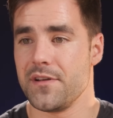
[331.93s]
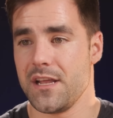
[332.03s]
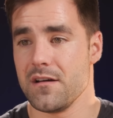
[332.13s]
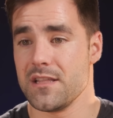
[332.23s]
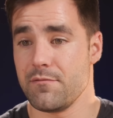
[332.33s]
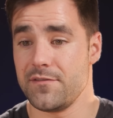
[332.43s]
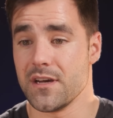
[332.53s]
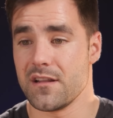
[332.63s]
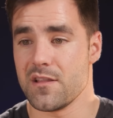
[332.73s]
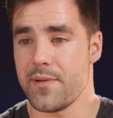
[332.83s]
video that we've
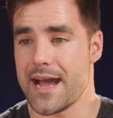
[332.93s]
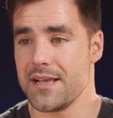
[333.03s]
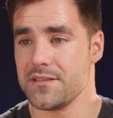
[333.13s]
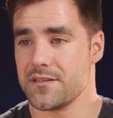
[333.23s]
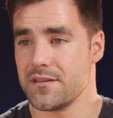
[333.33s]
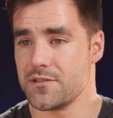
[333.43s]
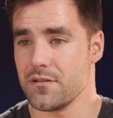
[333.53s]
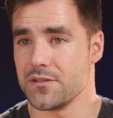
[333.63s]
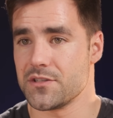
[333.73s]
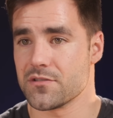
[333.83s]
done in the past.
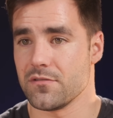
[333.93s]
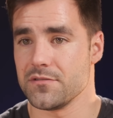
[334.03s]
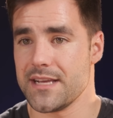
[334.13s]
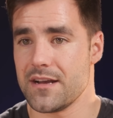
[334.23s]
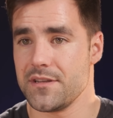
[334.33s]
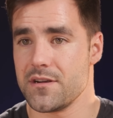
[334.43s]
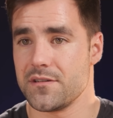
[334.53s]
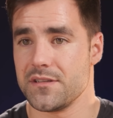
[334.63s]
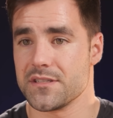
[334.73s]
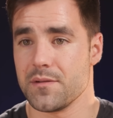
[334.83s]
So let's scroll down here
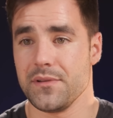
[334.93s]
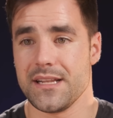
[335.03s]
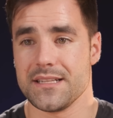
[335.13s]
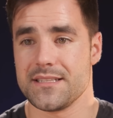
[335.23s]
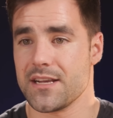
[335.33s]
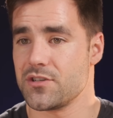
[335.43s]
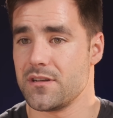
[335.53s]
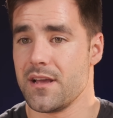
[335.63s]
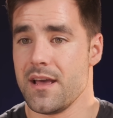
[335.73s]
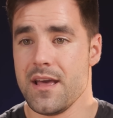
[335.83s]
to this completed
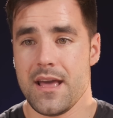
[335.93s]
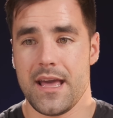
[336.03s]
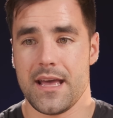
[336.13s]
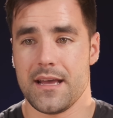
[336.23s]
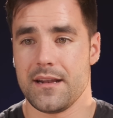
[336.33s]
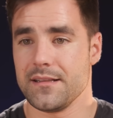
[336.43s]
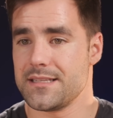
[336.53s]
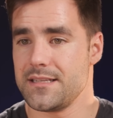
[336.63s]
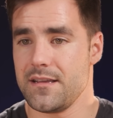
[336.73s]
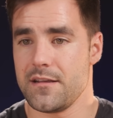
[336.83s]
section and
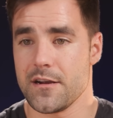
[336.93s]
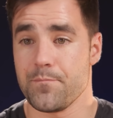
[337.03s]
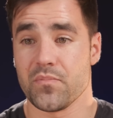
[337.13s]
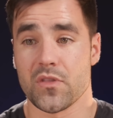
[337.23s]
let's see here.